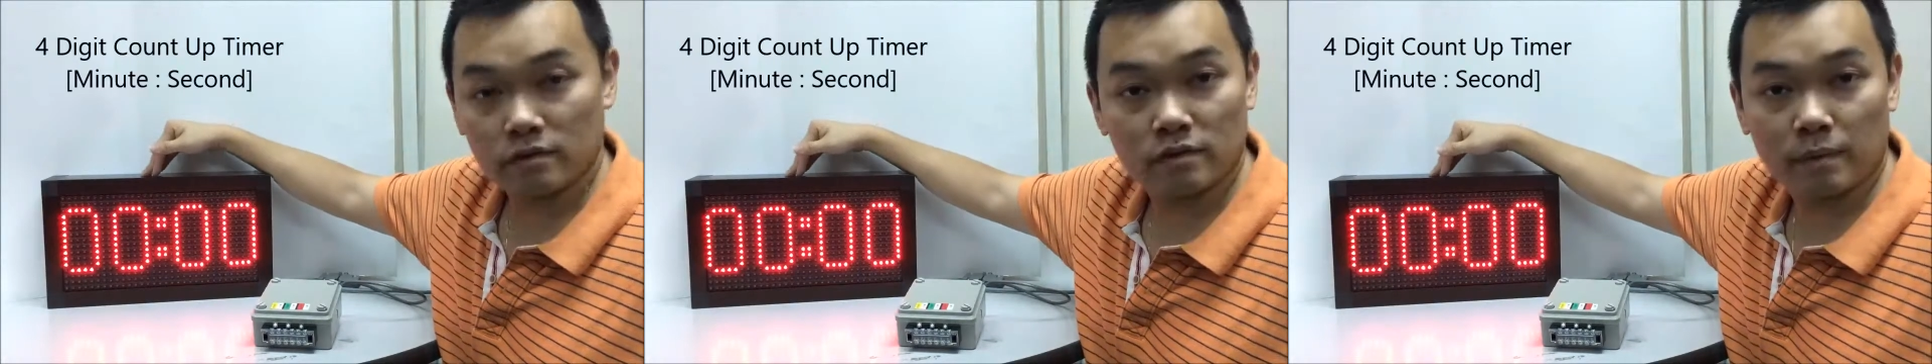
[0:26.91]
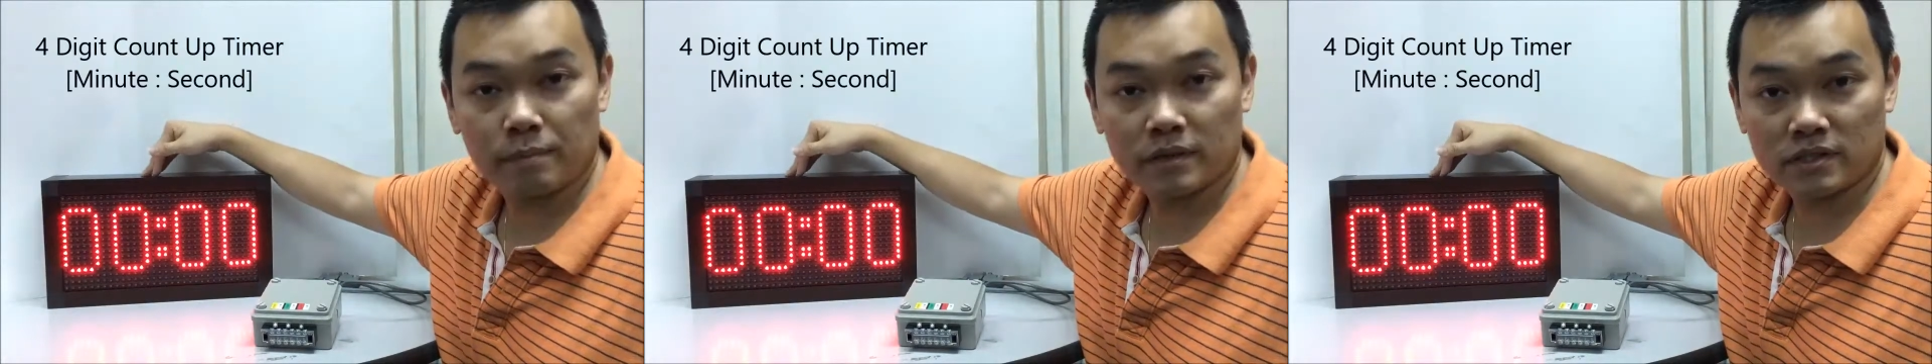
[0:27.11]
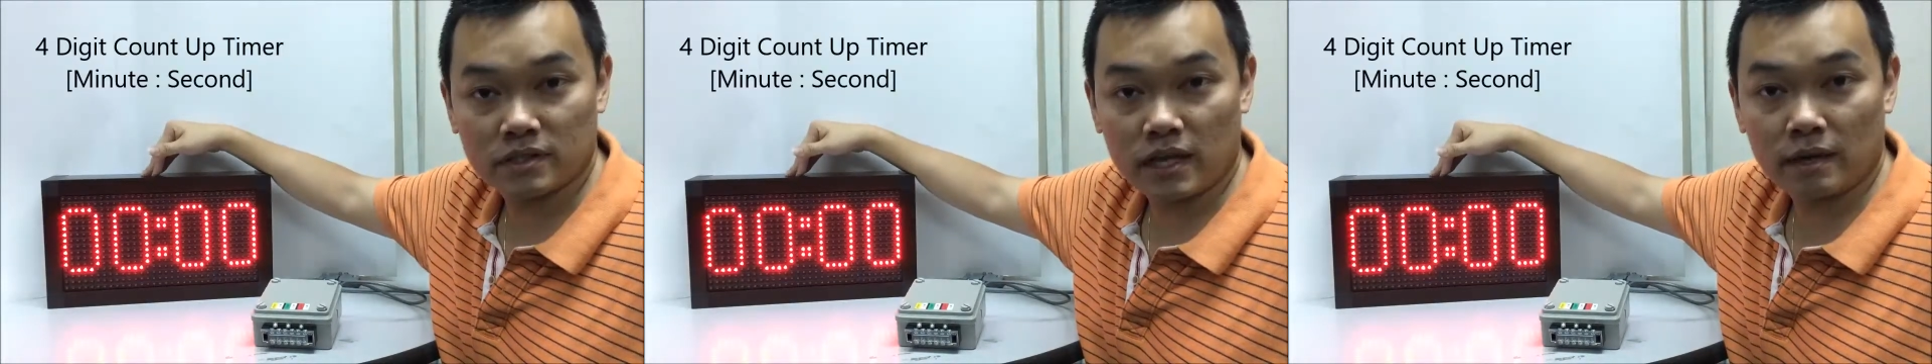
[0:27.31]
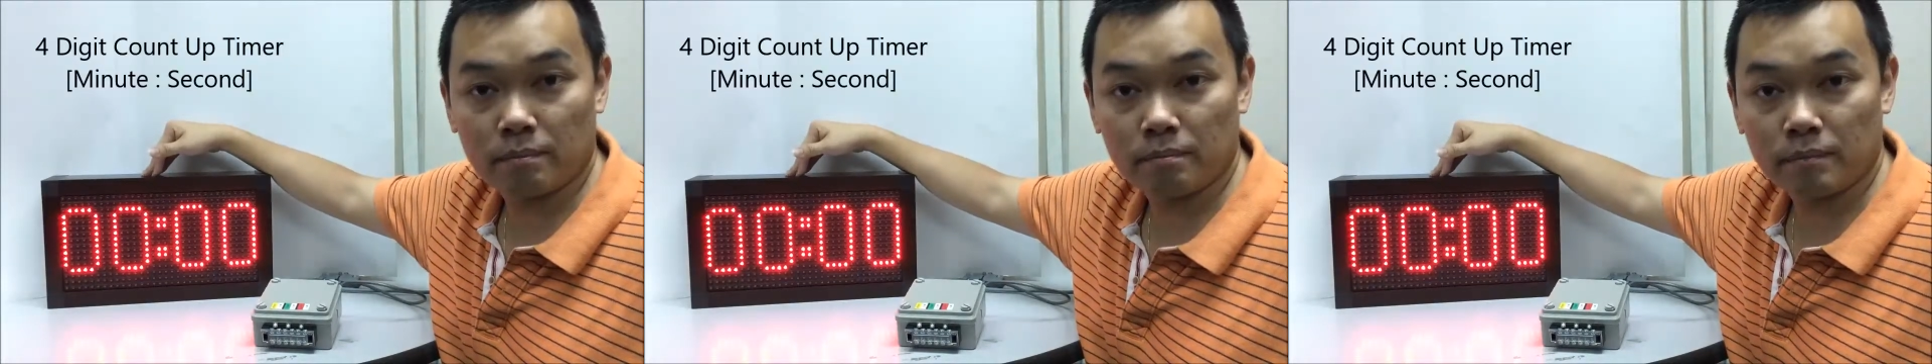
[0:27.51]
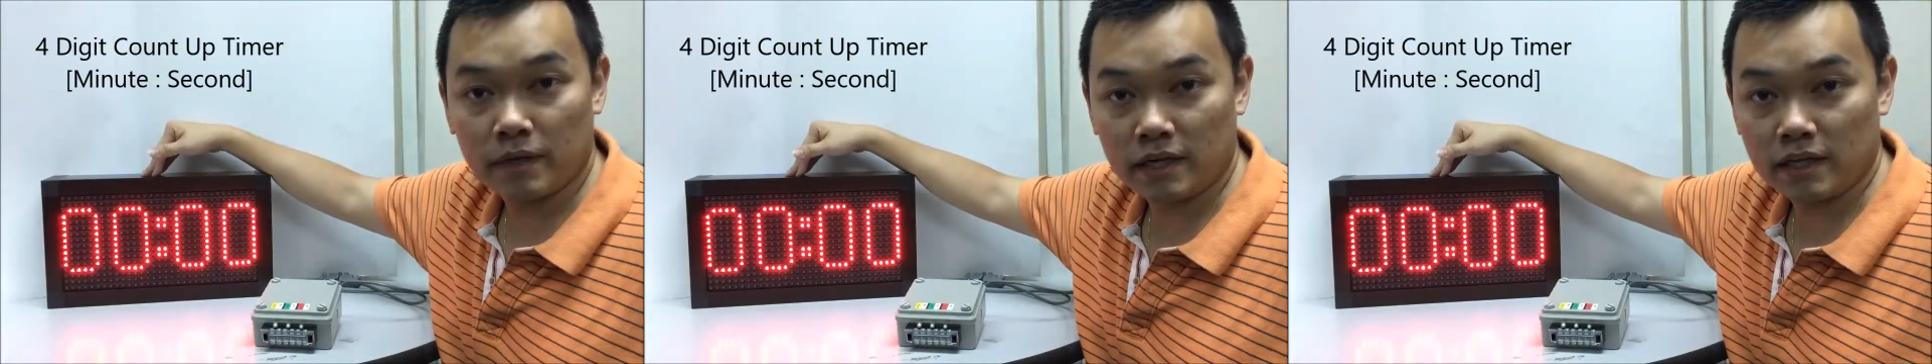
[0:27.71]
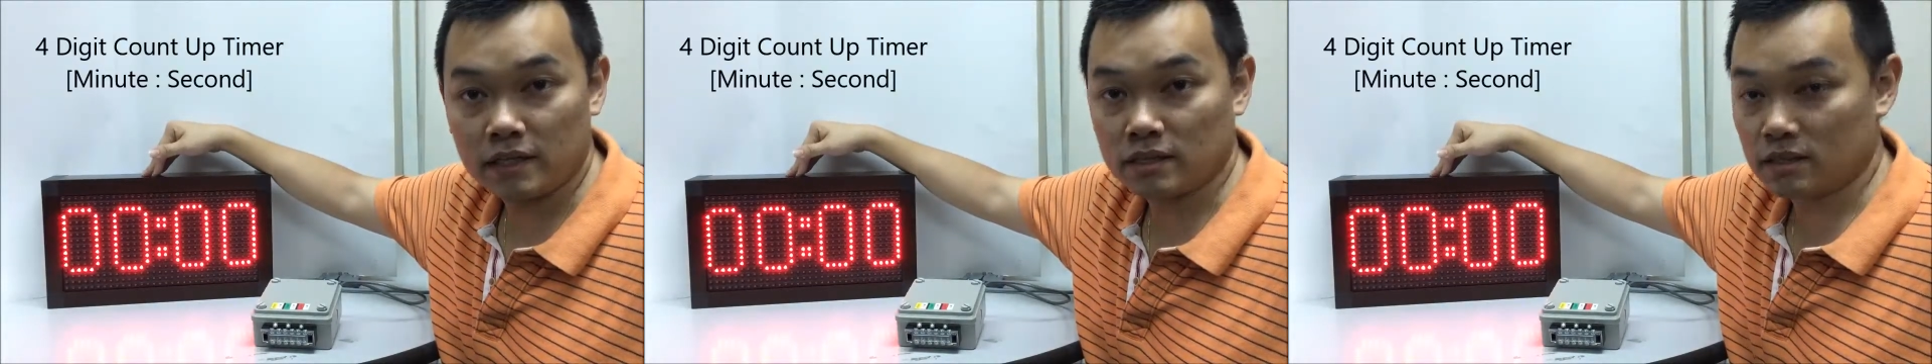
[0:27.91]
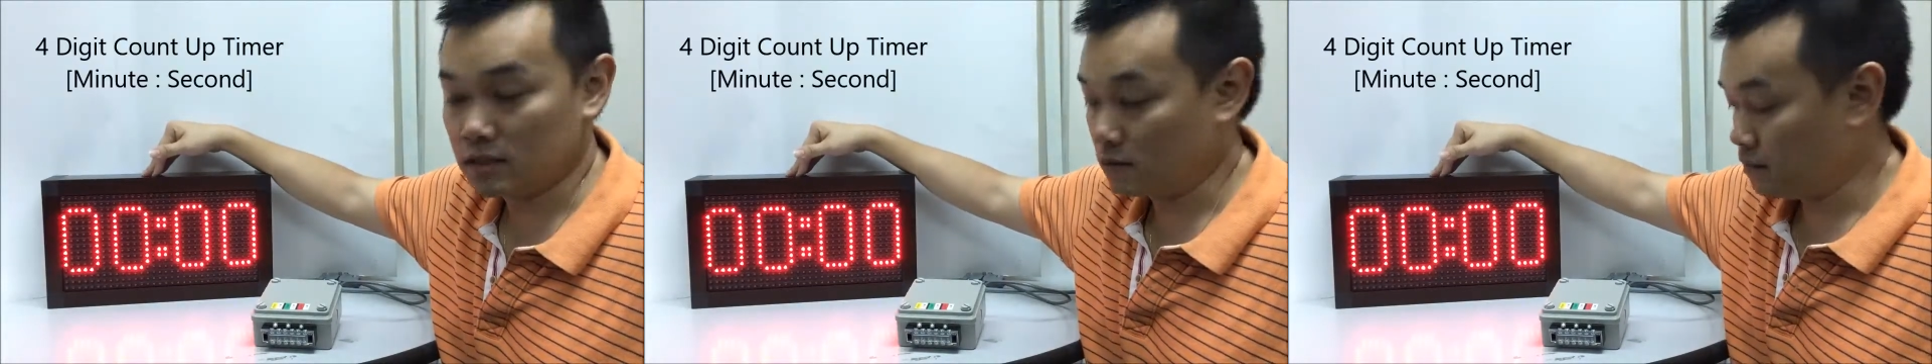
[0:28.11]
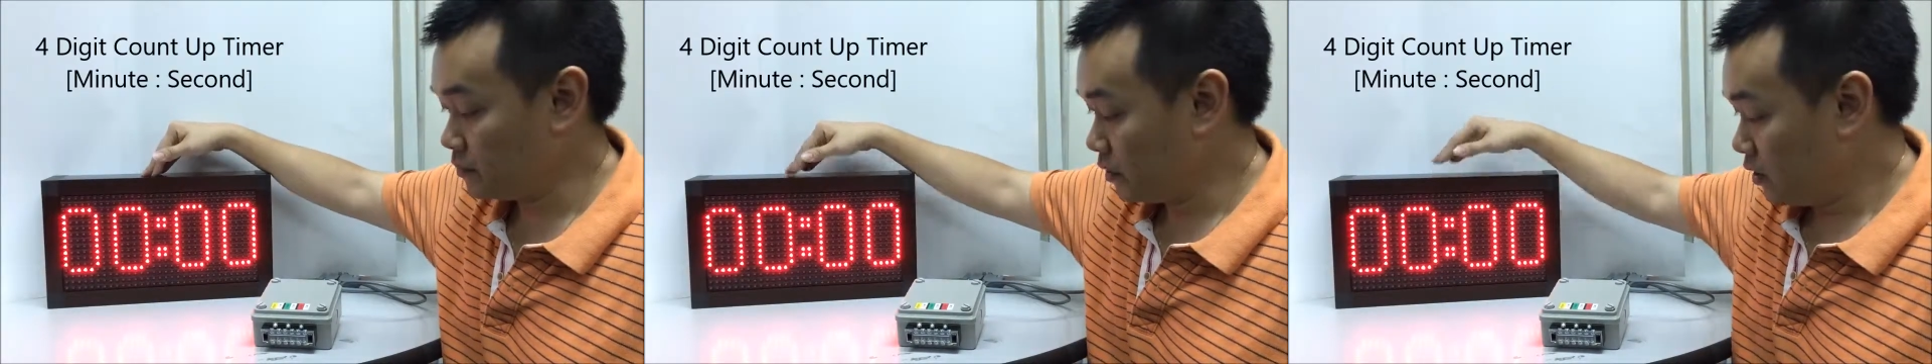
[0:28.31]
represent
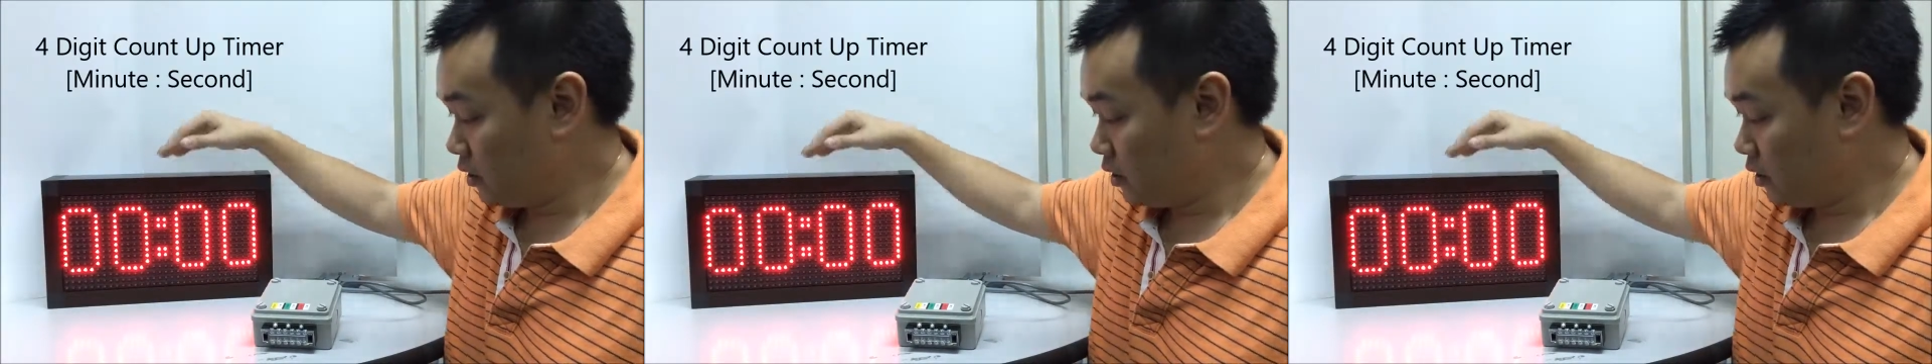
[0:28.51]
minutes.